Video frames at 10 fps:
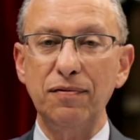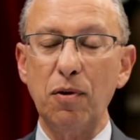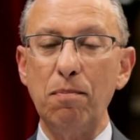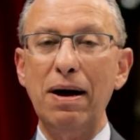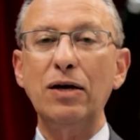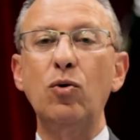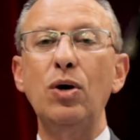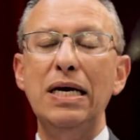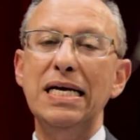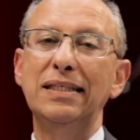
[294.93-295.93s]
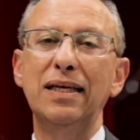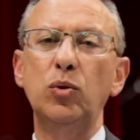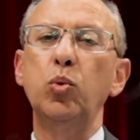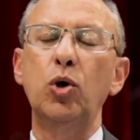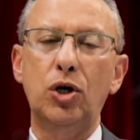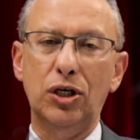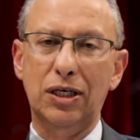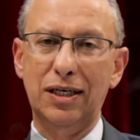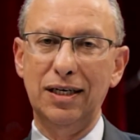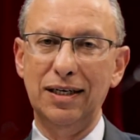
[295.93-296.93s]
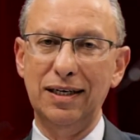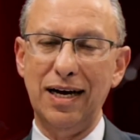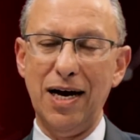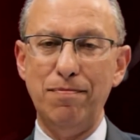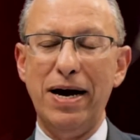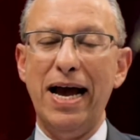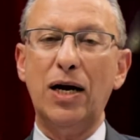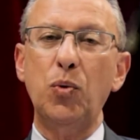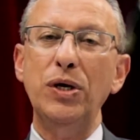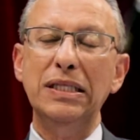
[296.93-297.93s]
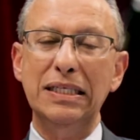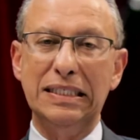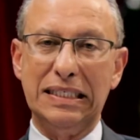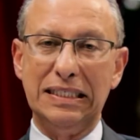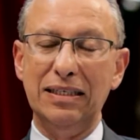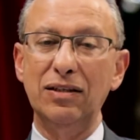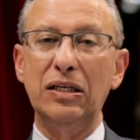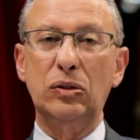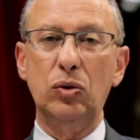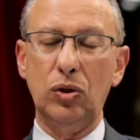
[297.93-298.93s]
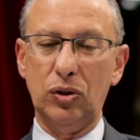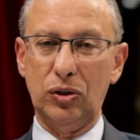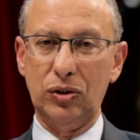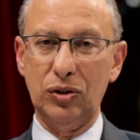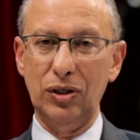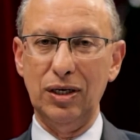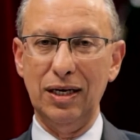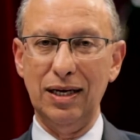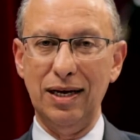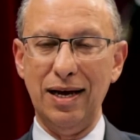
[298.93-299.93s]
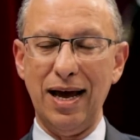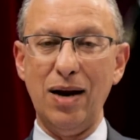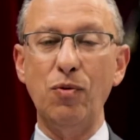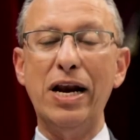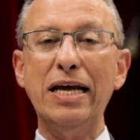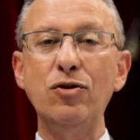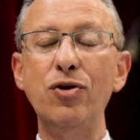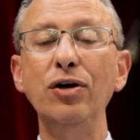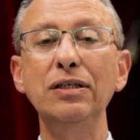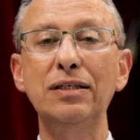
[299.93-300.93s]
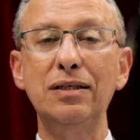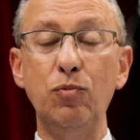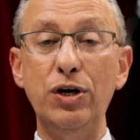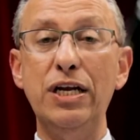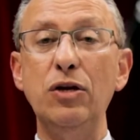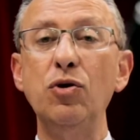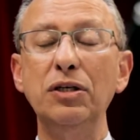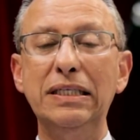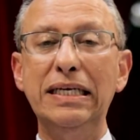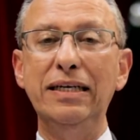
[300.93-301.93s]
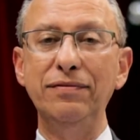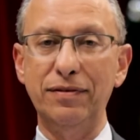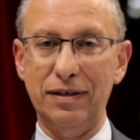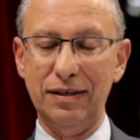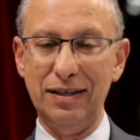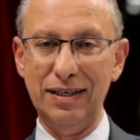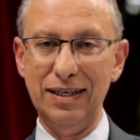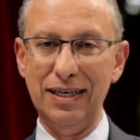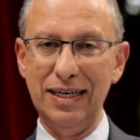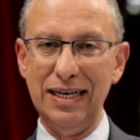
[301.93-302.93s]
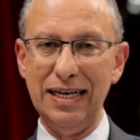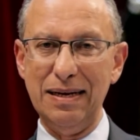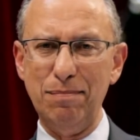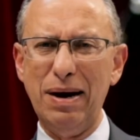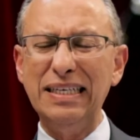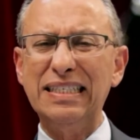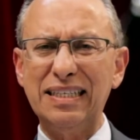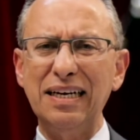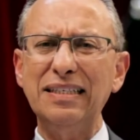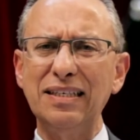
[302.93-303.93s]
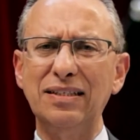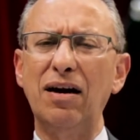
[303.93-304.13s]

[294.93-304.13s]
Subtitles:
from my colleagues at work and my acquaintances in the church And when they don't deliver, my stresses